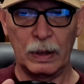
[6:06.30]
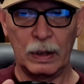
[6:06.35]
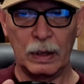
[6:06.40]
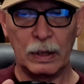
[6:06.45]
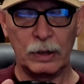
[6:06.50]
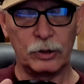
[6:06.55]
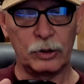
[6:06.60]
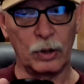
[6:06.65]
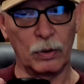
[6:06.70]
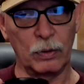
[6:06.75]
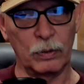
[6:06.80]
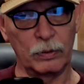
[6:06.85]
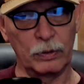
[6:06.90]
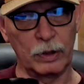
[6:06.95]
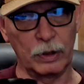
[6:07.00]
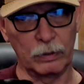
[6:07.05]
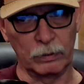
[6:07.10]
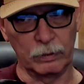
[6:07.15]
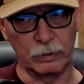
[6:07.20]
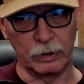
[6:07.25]
So
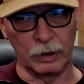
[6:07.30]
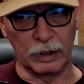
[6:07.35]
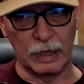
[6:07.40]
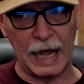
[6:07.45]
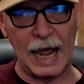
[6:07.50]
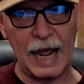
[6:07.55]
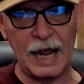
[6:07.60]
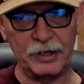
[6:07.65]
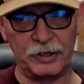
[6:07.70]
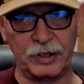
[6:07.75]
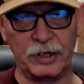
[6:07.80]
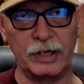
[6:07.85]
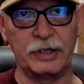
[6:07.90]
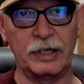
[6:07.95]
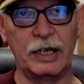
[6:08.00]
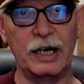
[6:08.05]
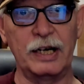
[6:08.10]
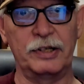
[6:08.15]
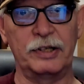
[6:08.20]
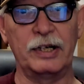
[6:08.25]
the last
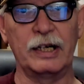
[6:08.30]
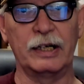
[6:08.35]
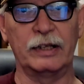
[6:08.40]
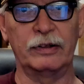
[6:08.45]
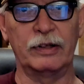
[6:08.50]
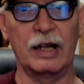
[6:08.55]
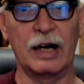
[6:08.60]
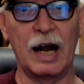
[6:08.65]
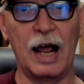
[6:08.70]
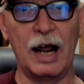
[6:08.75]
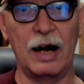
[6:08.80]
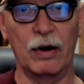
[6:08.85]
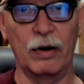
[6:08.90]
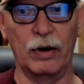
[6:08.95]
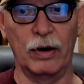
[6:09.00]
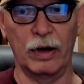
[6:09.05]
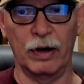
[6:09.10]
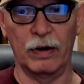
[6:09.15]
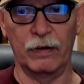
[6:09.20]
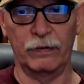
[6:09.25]
statistic that I
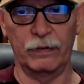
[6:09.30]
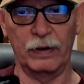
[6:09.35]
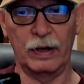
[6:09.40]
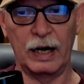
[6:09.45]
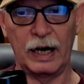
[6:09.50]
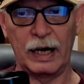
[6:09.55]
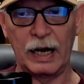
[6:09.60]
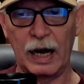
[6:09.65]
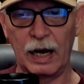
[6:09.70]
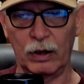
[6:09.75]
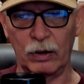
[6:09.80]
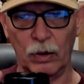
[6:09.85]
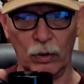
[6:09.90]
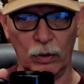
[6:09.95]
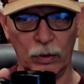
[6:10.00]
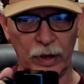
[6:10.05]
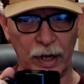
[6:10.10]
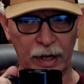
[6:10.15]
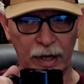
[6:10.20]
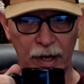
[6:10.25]
heard of, and I got a
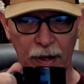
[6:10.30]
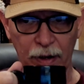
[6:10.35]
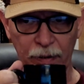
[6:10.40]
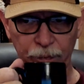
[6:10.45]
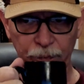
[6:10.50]
cold, I gotta